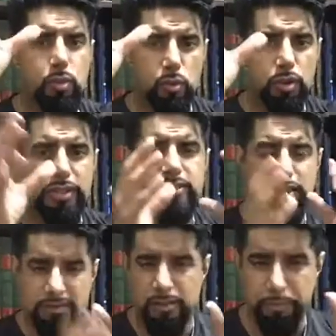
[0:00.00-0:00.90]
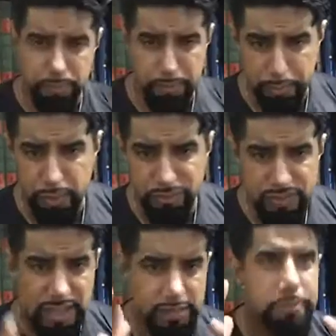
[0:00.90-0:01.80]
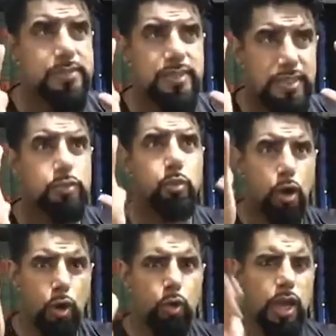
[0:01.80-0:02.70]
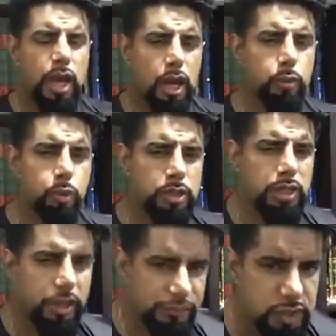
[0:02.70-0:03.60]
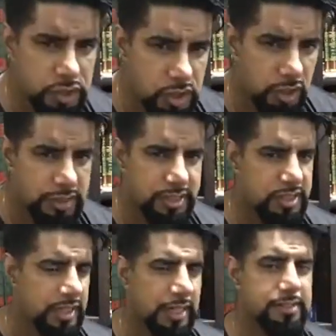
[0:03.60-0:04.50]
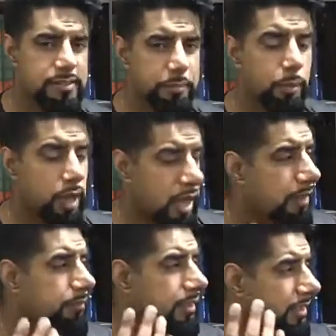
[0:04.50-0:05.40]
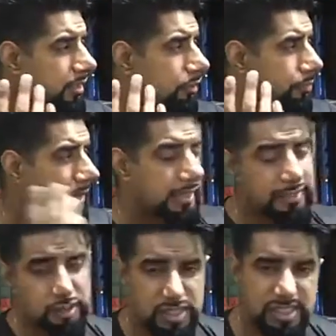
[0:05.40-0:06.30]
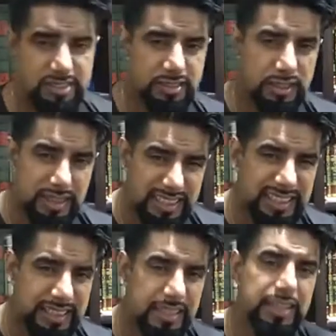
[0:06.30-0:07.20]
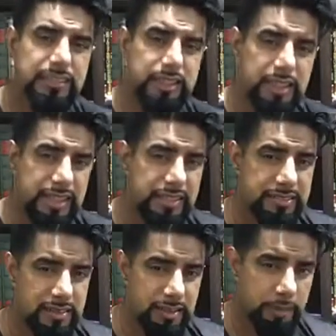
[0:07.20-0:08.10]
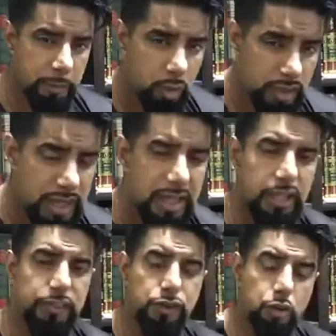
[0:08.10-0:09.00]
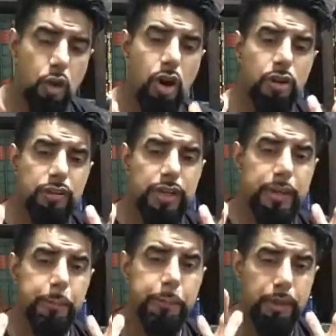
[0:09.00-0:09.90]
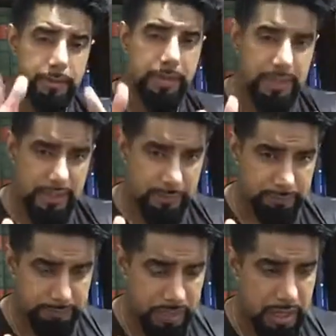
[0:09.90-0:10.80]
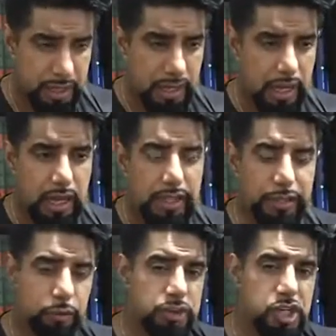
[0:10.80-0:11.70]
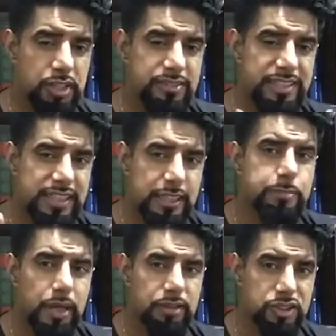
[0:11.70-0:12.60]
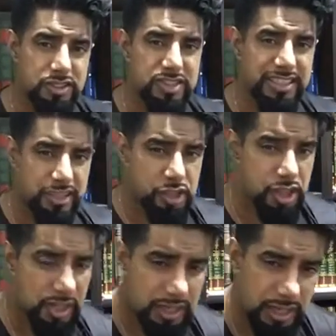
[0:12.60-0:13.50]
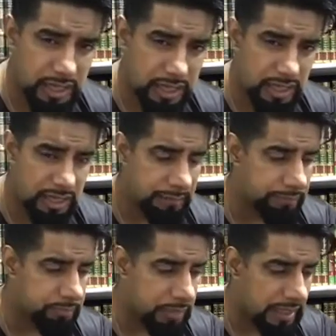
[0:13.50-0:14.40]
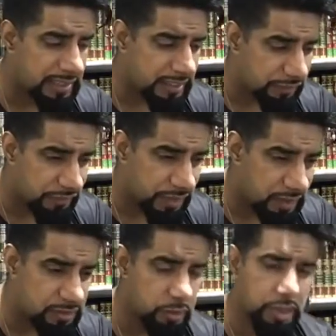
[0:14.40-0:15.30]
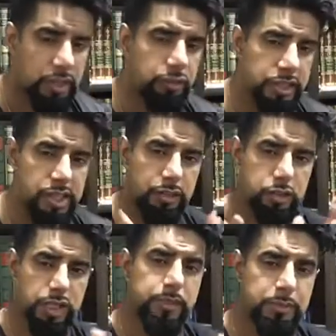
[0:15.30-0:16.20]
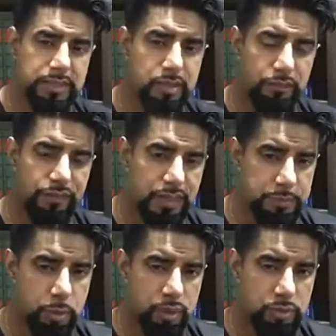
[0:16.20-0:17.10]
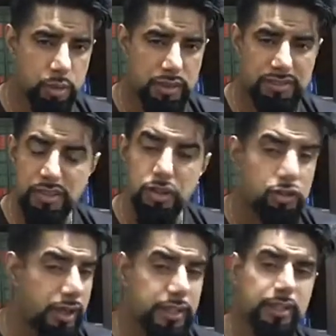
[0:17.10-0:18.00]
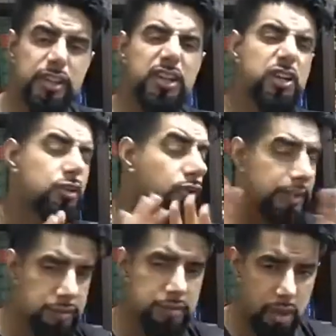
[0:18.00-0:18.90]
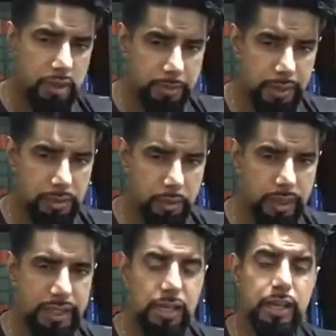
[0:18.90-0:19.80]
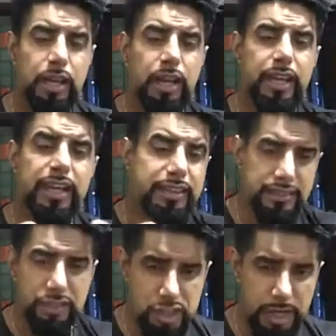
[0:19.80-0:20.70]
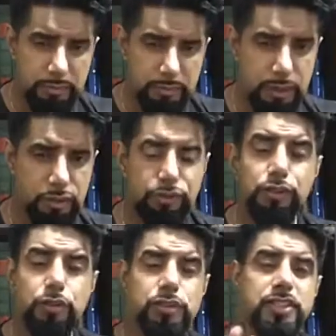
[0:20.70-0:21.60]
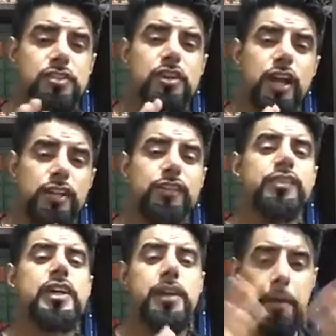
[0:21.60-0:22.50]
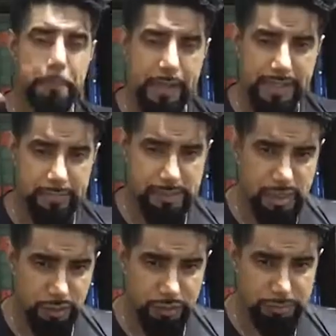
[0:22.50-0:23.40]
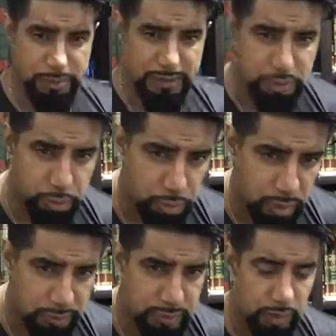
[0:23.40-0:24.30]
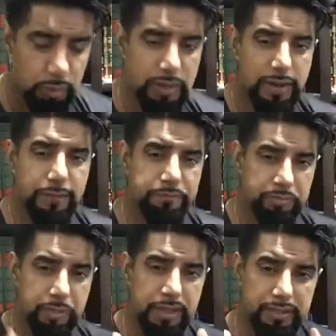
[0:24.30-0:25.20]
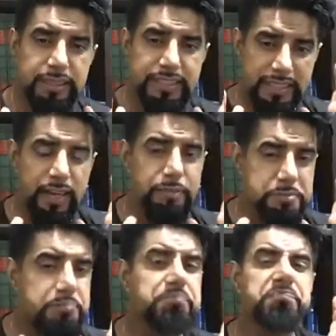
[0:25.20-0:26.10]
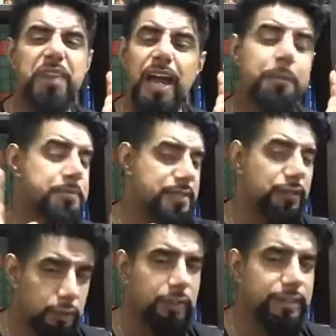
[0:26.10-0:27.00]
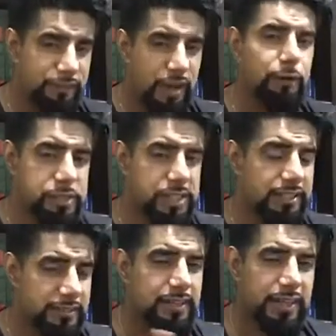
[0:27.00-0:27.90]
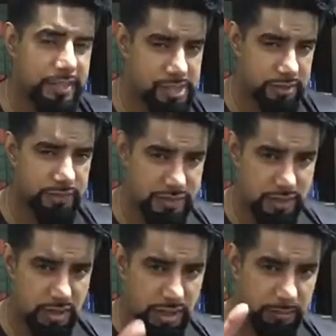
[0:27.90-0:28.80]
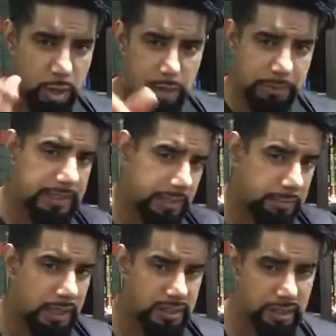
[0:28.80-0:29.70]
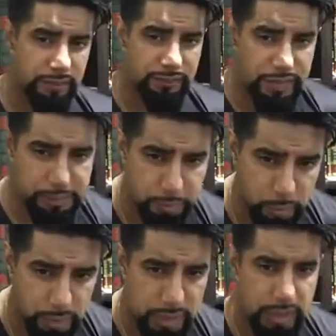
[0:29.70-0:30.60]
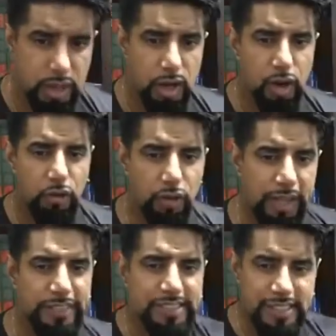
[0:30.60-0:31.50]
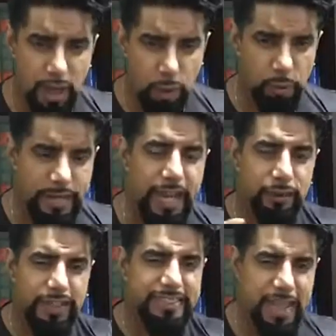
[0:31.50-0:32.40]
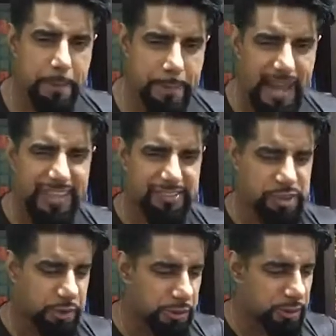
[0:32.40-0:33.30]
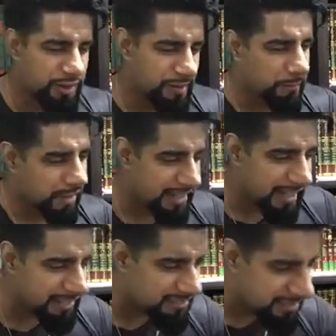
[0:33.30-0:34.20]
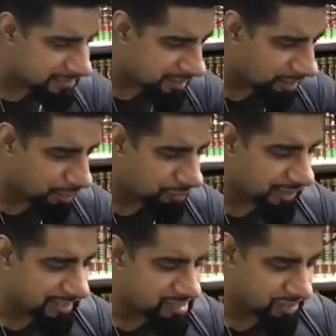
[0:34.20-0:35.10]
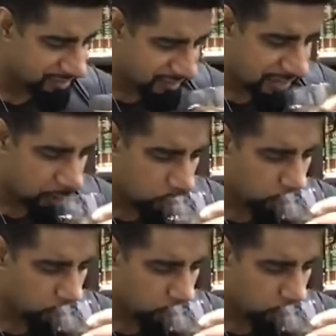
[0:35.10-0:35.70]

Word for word: it's it's a br- brief text but seen as woe. I would love to start teaching that at some point. I am thinking of beginning to teach the Talqeen. Talqeen is another book. If you are in Birmingham, uh, I know Sheikh Sidi Iqbal does teach um, Maliki Fiqh, so you can reach out to him. He's on Facebook as well. He's a great, great scholar, by the way a hidden gem, refuses to kind of make himself be too well known. But he, I'm absolutely vouching he's a legend of a scholar, Muhammad Iqbal on Facebook. Right, so now let's get back to my analysis on religion. Now,